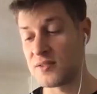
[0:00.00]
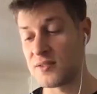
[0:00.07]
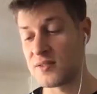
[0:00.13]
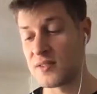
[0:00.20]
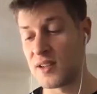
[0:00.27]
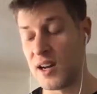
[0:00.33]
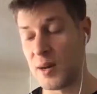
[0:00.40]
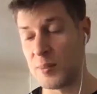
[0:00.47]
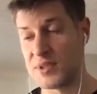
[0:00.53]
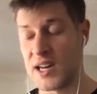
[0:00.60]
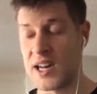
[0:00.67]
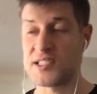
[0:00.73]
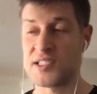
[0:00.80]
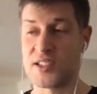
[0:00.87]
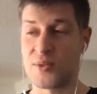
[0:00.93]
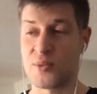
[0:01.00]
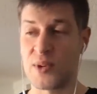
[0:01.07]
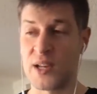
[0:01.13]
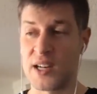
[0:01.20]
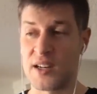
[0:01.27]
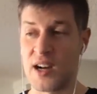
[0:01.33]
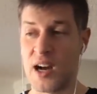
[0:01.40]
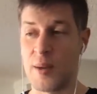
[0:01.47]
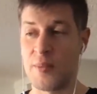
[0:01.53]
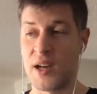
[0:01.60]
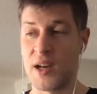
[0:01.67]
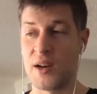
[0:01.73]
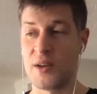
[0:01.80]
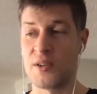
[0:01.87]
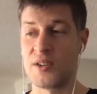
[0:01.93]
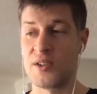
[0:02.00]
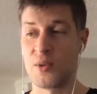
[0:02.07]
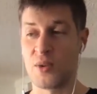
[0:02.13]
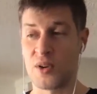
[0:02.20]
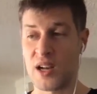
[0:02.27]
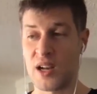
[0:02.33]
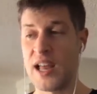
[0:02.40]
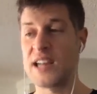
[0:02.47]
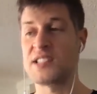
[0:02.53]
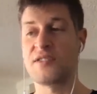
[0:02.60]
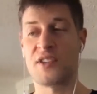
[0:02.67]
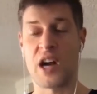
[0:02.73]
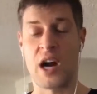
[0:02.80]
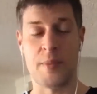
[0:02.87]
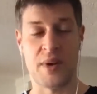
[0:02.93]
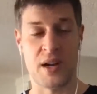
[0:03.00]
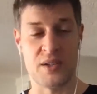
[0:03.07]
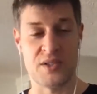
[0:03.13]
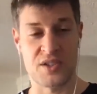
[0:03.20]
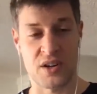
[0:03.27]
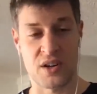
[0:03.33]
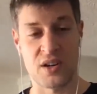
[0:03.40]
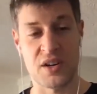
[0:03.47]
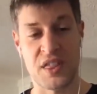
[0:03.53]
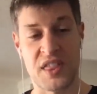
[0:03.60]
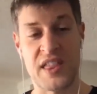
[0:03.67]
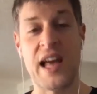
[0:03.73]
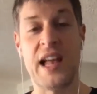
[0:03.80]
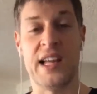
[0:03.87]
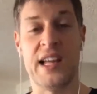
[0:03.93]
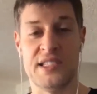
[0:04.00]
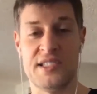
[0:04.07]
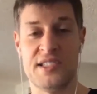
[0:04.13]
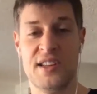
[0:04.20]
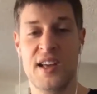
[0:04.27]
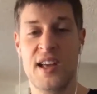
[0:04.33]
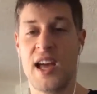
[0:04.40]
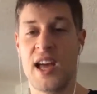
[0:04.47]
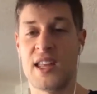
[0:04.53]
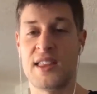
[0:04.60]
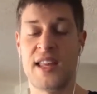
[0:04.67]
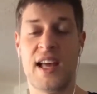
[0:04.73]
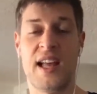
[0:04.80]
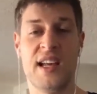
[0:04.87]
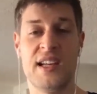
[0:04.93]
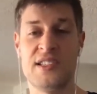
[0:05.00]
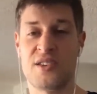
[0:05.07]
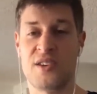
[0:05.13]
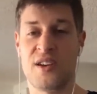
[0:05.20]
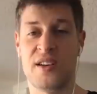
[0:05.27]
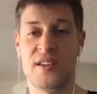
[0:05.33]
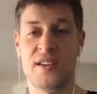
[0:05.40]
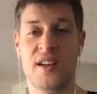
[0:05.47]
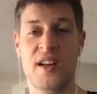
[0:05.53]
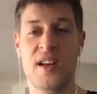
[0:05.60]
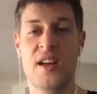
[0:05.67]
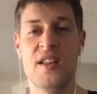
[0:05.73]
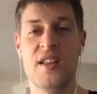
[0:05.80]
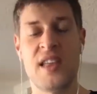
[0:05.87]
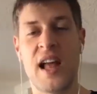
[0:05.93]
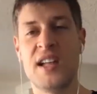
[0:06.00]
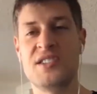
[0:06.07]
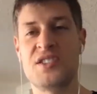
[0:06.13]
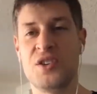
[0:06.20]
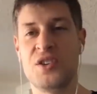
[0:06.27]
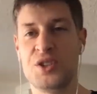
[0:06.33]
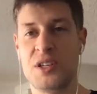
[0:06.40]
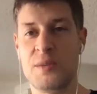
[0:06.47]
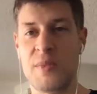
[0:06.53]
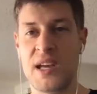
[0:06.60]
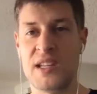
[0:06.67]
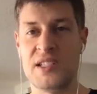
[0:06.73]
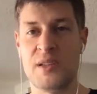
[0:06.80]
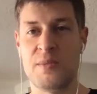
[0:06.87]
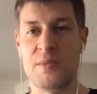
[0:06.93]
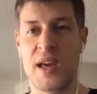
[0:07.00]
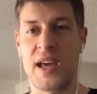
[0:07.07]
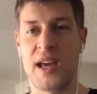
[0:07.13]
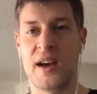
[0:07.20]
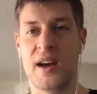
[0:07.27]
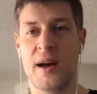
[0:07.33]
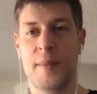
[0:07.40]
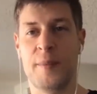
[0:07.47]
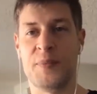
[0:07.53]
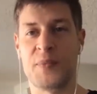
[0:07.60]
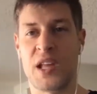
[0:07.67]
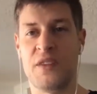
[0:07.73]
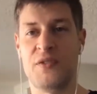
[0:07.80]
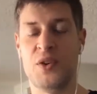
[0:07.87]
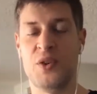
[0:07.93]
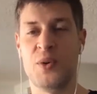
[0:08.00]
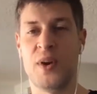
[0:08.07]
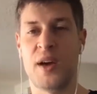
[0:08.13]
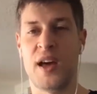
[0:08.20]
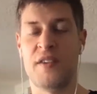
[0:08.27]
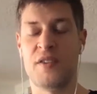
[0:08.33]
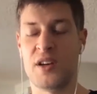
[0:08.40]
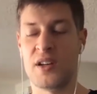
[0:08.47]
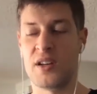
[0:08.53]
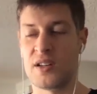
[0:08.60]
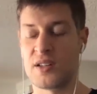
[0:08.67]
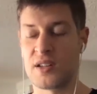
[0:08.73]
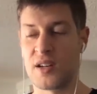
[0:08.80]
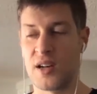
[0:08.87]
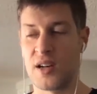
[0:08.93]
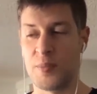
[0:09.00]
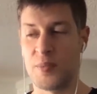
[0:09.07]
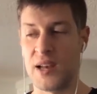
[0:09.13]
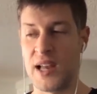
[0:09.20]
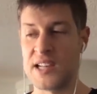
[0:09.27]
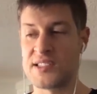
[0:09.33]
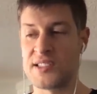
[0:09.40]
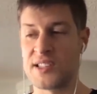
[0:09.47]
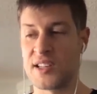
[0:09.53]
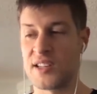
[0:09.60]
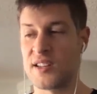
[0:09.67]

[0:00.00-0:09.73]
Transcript: uh, plastic related compound or class of compounds are called phthalates. And phthalates are in, phthalates are usually made to make, um, if you have a, a plastic